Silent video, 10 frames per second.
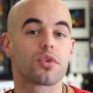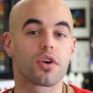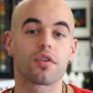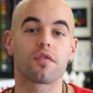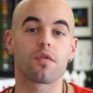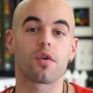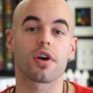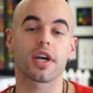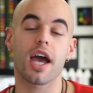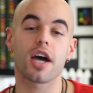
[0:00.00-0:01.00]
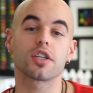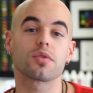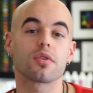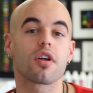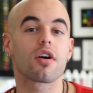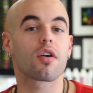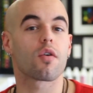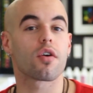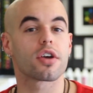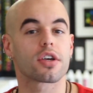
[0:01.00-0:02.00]
good for a casual look,
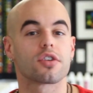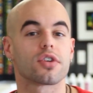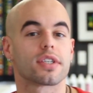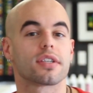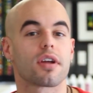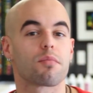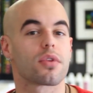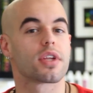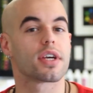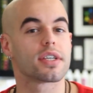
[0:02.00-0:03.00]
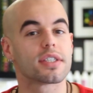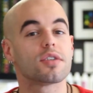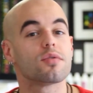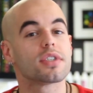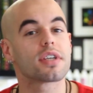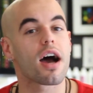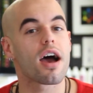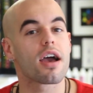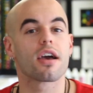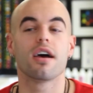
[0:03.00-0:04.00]
or you can dress it up with a nice suit and
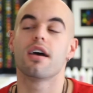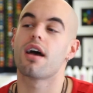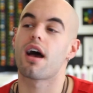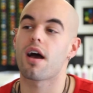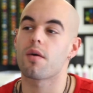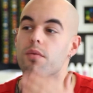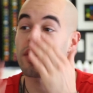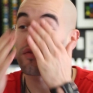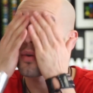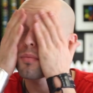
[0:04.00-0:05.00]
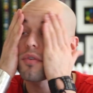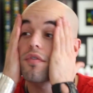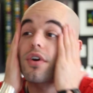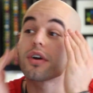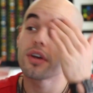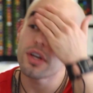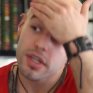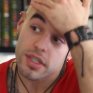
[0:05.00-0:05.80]
tie, whatever you prefer.